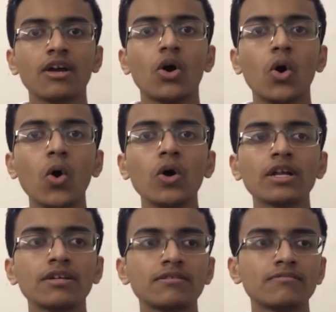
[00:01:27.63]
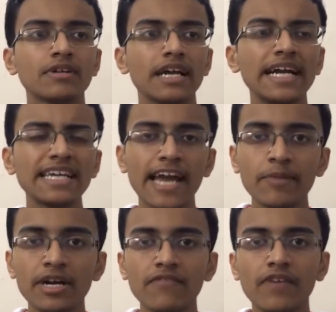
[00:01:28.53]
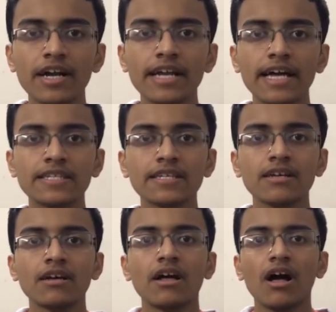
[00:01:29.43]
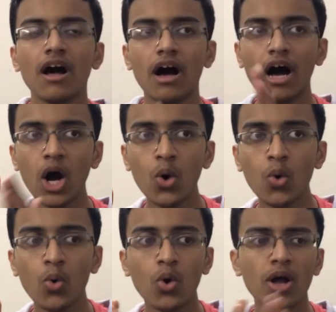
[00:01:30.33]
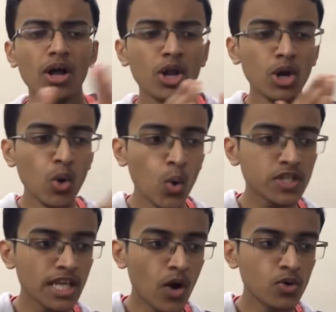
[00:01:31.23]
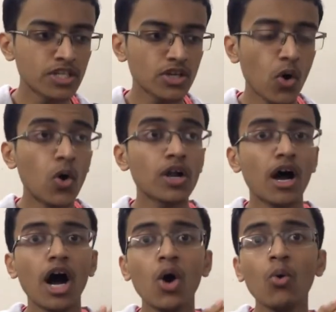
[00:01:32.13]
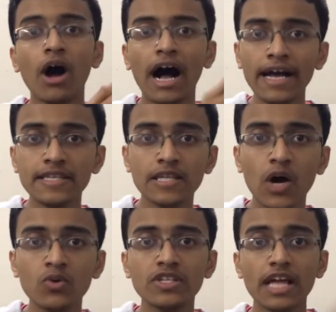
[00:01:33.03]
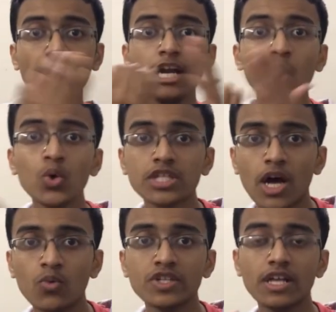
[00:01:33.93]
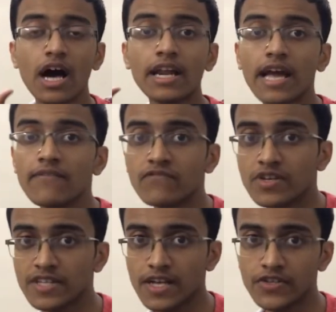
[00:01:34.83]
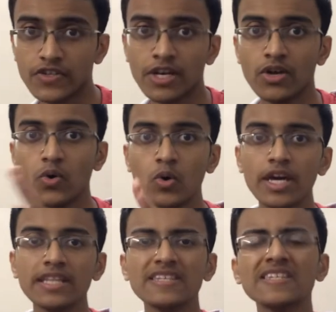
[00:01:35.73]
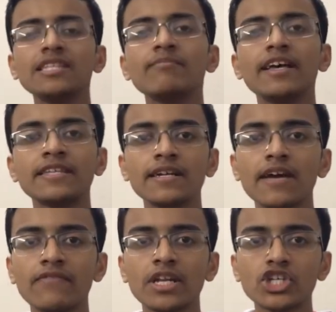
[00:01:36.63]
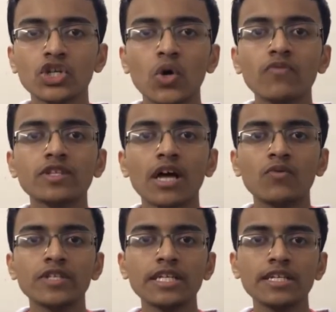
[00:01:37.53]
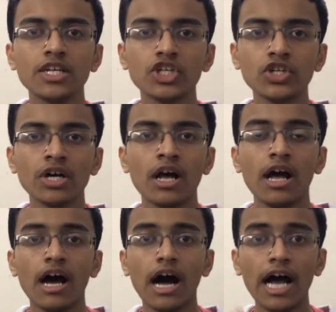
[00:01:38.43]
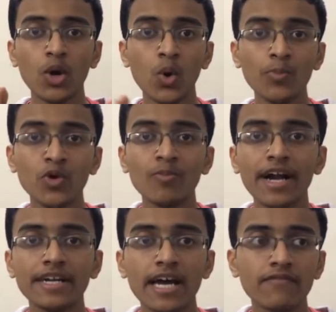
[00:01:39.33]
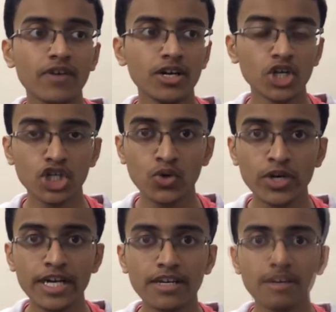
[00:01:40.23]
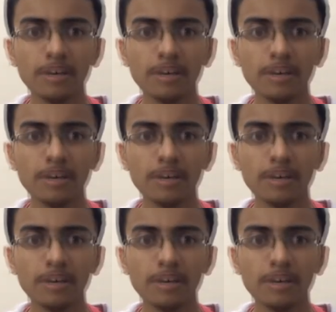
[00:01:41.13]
or it can be defined as how low sounds or how high sounds and low sounds are emphasized. Okay, this is the basic definition of sound signature. I hope you might have understood it.